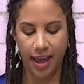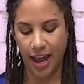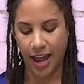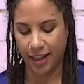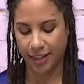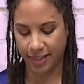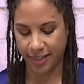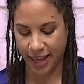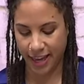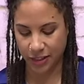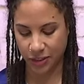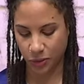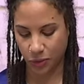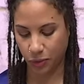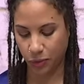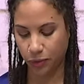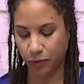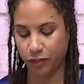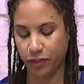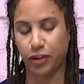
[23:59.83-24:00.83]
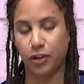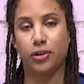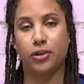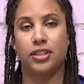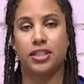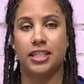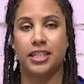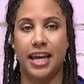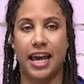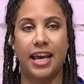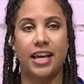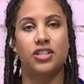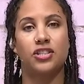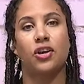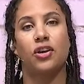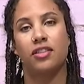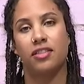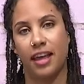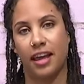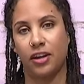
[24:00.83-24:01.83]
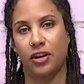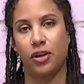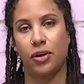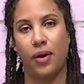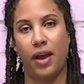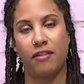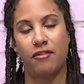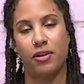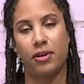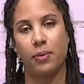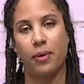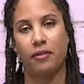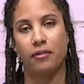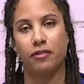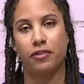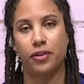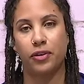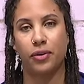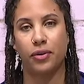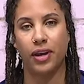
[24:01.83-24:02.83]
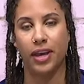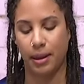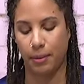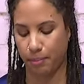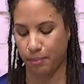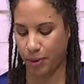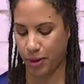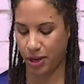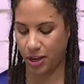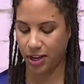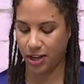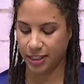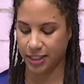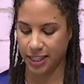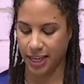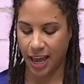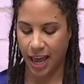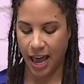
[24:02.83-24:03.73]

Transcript: And that's all for today. So thank you everyone for your input.